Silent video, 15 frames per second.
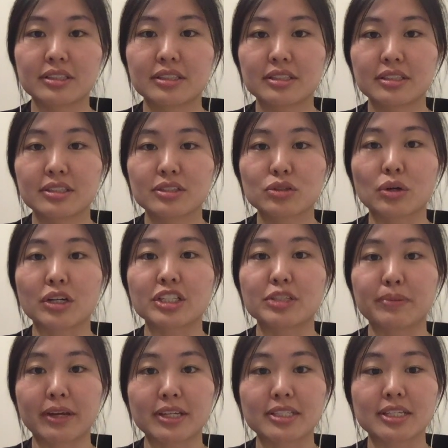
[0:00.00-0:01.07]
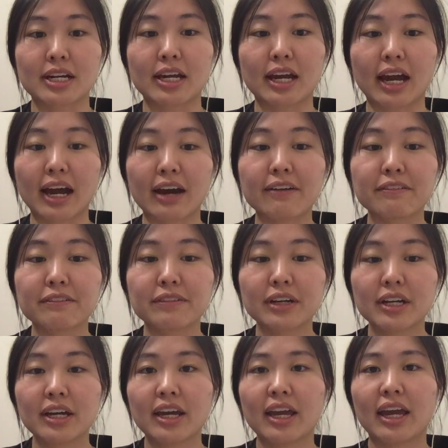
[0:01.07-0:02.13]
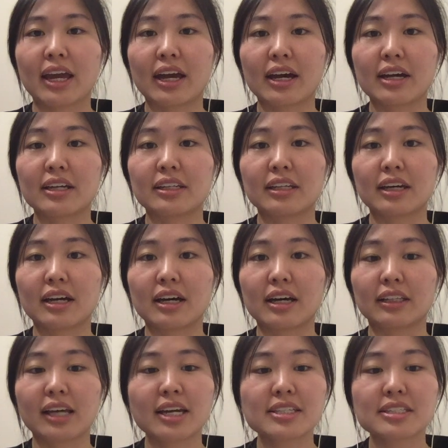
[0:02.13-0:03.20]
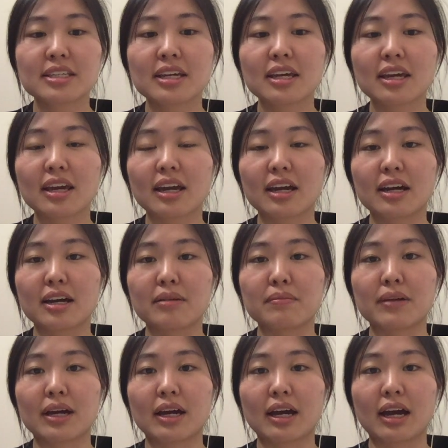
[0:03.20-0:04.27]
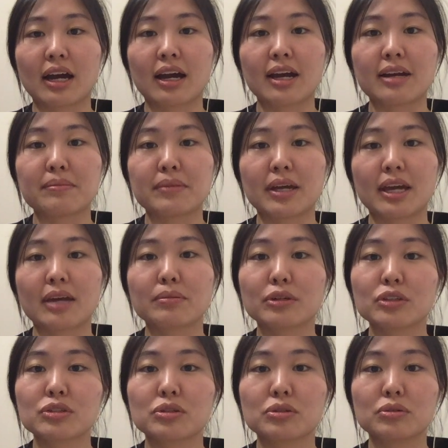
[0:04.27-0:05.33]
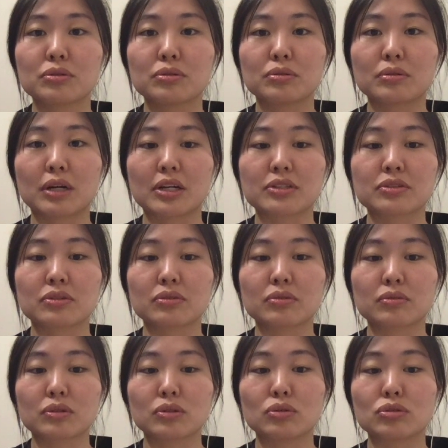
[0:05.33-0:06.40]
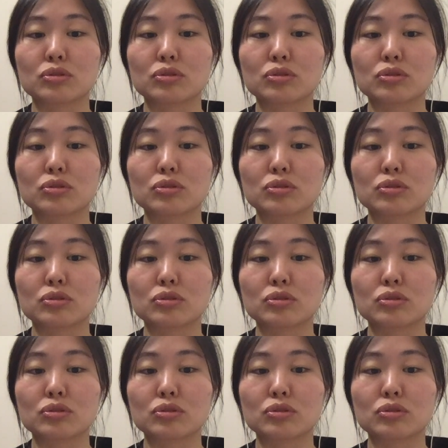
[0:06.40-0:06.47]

storage space that I have. And lastly, I'm able to also use